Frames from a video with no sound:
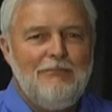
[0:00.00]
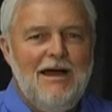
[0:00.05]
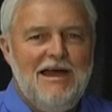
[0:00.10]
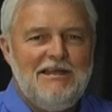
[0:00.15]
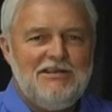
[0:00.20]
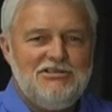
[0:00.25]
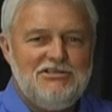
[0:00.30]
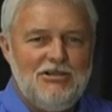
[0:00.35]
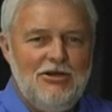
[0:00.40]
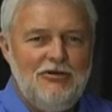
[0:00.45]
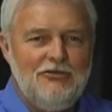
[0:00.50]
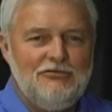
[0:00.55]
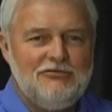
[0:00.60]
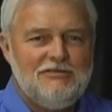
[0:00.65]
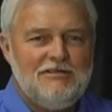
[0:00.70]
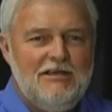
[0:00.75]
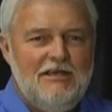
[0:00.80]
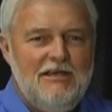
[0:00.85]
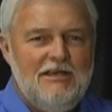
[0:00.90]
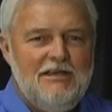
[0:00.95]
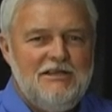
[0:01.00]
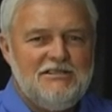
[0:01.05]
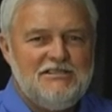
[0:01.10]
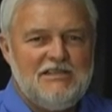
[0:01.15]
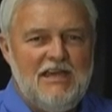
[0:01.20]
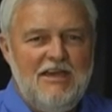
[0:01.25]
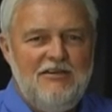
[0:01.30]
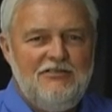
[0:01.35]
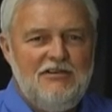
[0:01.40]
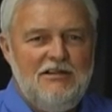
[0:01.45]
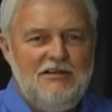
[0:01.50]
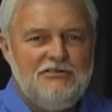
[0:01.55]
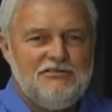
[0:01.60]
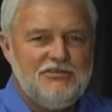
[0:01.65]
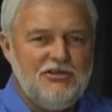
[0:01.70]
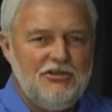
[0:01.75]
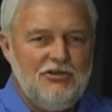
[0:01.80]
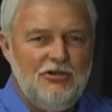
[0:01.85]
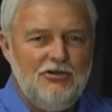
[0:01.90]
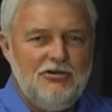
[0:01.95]
Mike Jones, Safety and
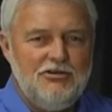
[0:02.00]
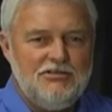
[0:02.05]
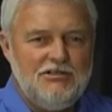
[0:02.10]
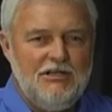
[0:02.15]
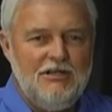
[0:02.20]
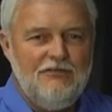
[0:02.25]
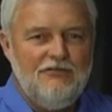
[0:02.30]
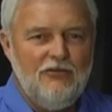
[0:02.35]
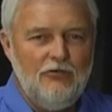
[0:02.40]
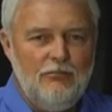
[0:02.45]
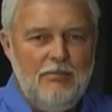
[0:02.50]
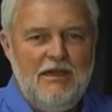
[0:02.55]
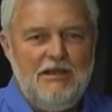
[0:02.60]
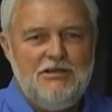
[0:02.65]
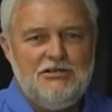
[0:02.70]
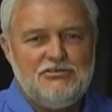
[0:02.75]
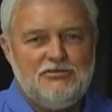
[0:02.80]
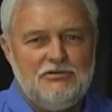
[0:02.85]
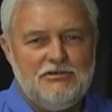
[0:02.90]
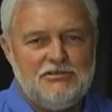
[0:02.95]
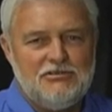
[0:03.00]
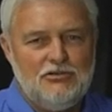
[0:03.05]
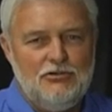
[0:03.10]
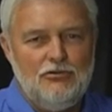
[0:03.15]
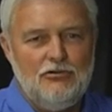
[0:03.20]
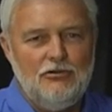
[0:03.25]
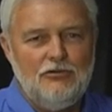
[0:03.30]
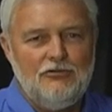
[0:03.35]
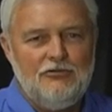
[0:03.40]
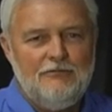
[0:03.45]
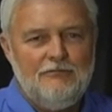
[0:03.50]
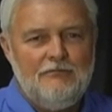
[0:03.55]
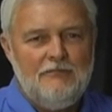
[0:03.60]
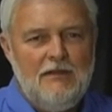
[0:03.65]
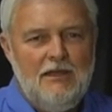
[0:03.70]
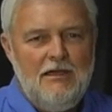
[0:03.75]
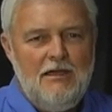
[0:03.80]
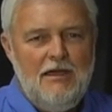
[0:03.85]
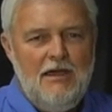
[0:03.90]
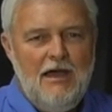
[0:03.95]
Security Chief for Bay District Schools.
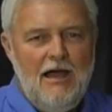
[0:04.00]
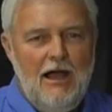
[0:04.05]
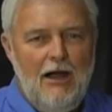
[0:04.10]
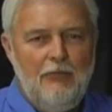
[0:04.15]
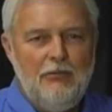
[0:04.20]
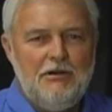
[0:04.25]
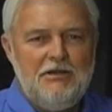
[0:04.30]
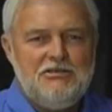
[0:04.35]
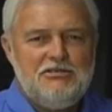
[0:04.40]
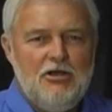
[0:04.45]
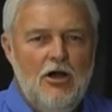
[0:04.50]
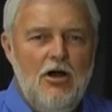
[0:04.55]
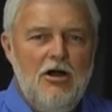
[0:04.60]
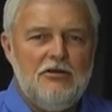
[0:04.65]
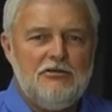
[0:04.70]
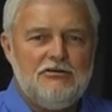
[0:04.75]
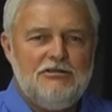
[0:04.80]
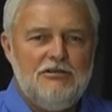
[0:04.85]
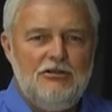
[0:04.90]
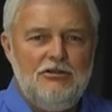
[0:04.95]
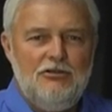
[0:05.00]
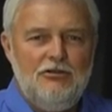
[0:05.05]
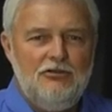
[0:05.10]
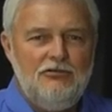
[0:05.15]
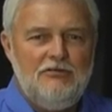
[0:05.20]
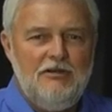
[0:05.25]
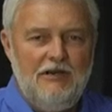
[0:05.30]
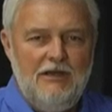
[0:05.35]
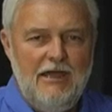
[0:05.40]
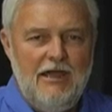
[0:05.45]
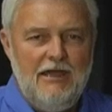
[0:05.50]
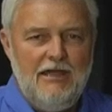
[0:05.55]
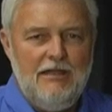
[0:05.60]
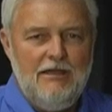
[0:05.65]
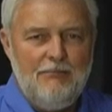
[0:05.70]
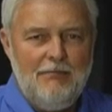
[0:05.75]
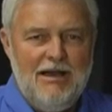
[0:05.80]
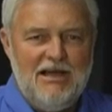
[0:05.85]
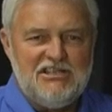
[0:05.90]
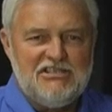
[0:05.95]
I want to talk to you today
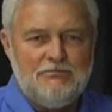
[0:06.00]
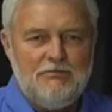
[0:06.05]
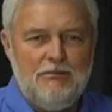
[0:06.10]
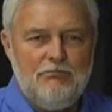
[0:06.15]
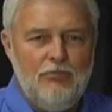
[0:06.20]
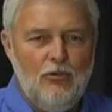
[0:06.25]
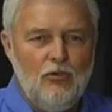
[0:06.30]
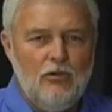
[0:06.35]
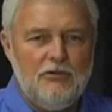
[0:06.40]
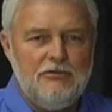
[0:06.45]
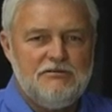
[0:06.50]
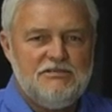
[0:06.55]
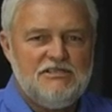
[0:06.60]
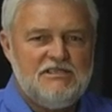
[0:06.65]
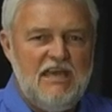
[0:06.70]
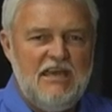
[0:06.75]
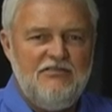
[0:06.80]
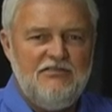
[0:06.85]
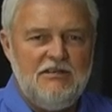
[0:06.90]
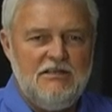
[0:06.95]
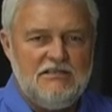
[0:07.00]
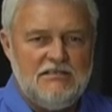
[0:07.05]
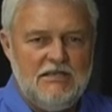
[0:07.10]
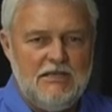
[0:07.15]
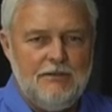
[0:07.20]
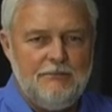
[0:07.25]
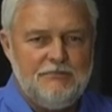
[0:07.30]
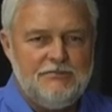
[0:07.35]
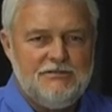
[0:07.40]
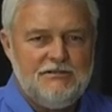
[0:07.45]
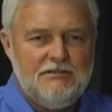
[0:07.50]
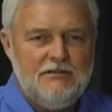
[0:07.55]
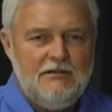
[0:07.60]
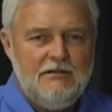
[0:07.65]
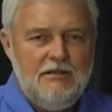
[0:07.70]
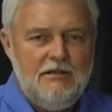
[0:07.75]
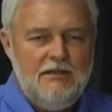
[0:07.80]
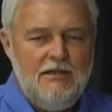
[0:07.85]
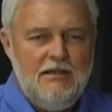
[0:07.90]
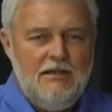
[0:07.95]
about some important safety tips.
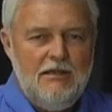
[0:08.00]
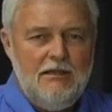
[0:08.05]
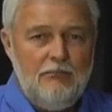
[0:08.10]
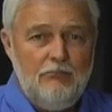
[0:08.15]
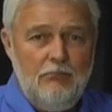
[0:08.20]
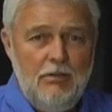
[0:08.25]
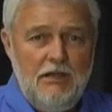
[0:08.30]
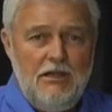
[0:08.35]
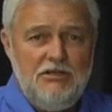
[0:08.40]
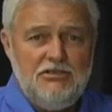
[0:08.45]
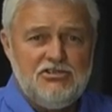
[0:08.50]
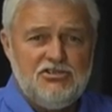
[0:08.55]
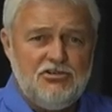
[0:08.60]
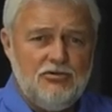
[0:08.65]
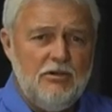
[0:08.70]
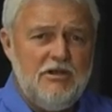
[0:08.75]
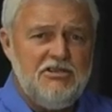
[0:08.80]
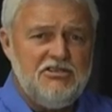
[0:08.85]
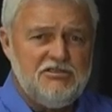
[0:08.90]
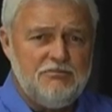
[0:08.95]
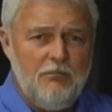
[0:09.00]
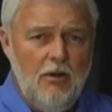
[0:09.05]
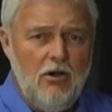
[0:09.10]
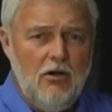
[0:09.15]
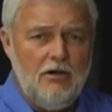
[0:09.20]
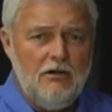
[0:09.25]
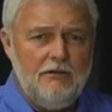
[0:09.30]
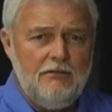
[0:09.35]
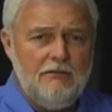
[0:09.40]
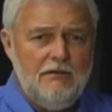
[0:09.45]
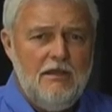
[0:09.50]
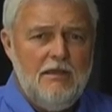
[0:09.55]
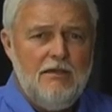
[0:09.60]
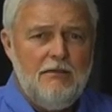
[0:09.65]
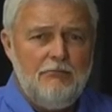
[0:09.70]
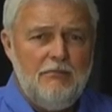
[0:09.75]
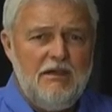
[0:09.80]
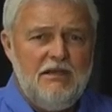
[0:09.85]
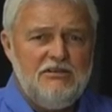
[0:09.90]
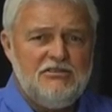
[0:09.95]
Being street smart
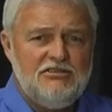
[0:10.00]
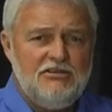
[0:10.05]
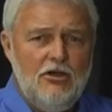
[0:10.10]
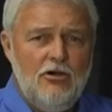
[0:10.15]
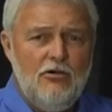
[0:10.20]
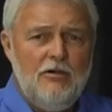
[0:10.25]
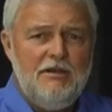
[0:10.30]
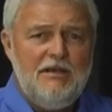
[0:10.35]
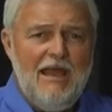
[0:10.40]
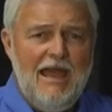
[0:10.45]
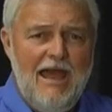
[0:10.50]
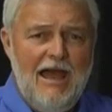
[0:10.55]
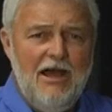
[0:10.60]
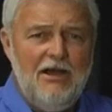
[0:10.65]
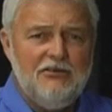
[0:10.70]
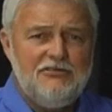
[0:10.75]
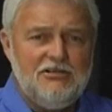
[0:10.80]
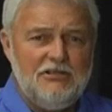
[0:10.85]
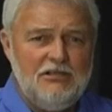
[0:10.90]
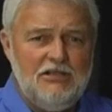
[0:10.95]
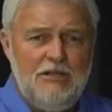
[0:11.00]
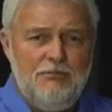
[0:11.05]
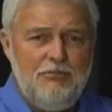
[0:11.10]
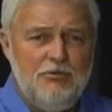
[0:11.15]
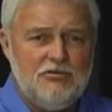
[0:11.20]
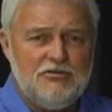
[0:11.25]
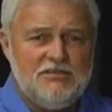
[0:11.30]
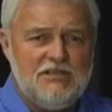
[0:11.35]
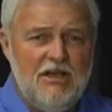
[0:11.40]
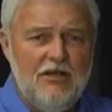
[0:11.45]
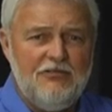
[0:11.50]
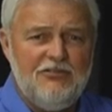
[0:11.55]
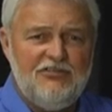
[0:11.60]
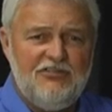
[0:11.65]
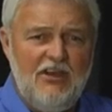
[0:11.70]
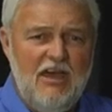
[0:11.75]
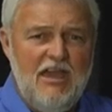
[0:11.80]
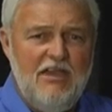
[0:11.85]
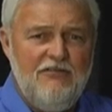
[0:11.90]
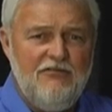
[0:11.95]
means knowing how to keep yourself
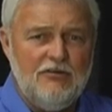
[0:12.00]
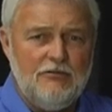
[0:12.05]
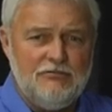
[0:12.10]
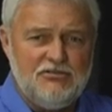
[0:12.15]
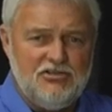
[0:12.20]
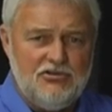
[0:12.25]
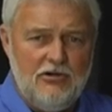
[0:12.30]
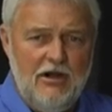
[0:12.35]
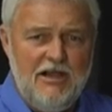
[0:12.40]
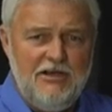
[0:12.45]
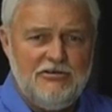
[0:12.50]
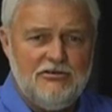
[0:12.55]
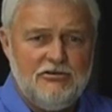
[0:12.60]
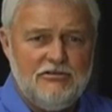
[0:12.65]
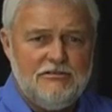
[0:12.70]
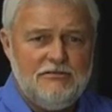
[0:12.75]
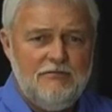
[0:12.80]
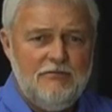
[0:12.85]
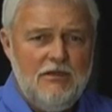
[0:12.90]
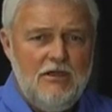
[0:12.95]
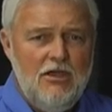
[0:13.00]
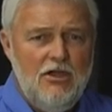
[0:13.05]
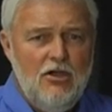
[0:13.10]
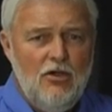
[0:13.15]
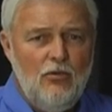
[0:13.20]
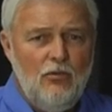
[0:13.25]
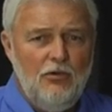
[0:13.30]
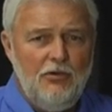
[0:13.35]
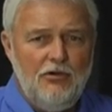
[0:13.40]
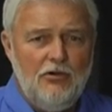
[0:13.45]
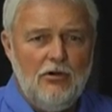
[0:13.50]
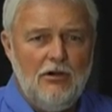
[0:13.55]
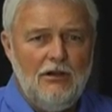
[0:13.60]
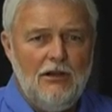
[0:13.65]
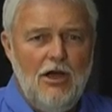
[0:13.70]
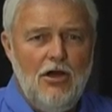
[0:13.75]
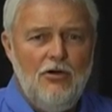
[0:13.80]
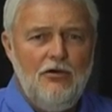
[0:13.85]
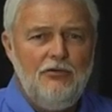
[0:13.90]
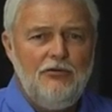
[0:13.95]
safe from strangers when you're
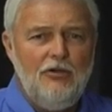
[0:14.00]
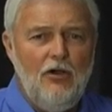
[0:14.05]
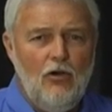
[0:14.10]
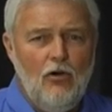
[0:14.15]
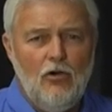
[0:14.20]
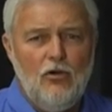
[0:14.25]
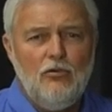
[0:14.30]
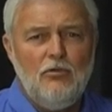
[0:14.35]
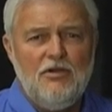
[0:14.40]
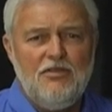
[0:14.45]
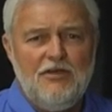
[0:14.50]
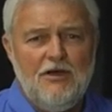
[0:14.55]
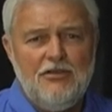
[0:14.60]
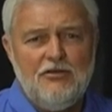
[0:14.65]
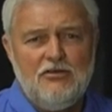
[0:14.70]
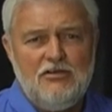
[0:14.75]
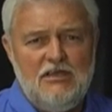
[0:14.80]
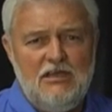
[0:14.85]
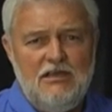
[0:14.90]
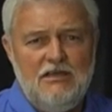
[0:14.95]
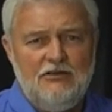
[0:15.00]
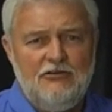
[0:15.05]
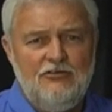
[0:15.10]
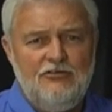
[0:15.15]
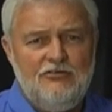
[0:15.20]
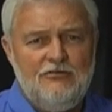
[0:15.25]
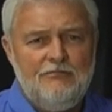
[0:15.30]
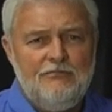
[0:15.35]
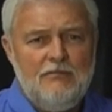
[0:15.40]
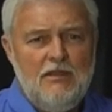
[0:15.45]
alone or with other kids.